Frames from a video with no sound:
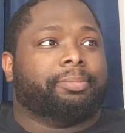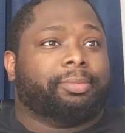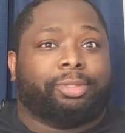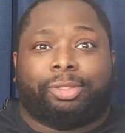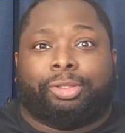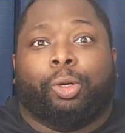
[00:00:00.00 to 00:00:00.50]

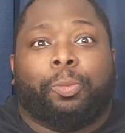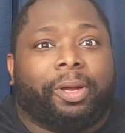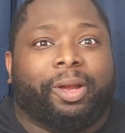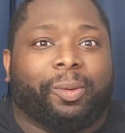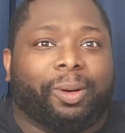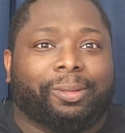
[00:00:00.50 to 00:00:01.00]

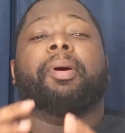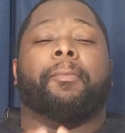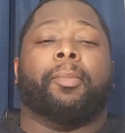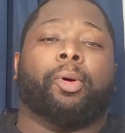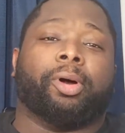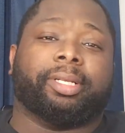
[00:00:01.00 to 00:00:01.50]
superheroes, but
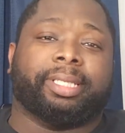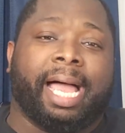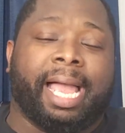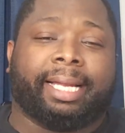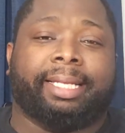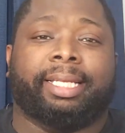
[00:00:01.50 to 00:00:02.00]
more
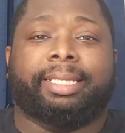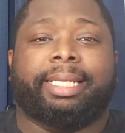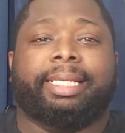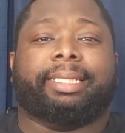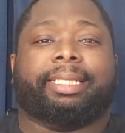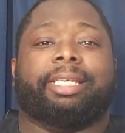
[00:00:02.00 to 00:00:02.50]
like the
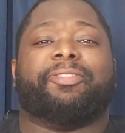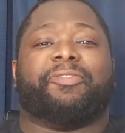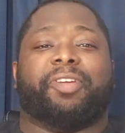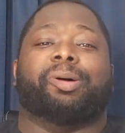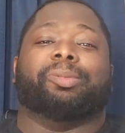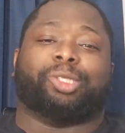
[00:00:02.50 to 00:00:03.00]
DC
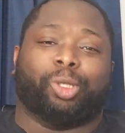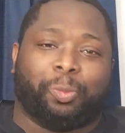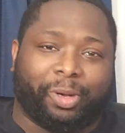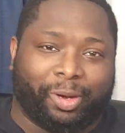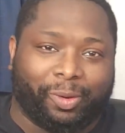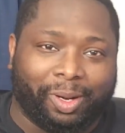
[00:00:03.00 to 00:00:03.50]
film
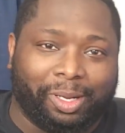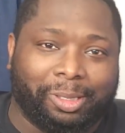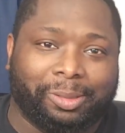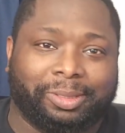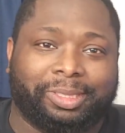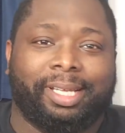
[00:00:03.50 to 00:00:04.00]

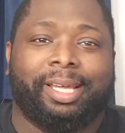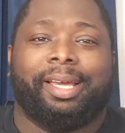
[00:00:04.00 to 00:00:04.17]
superheroes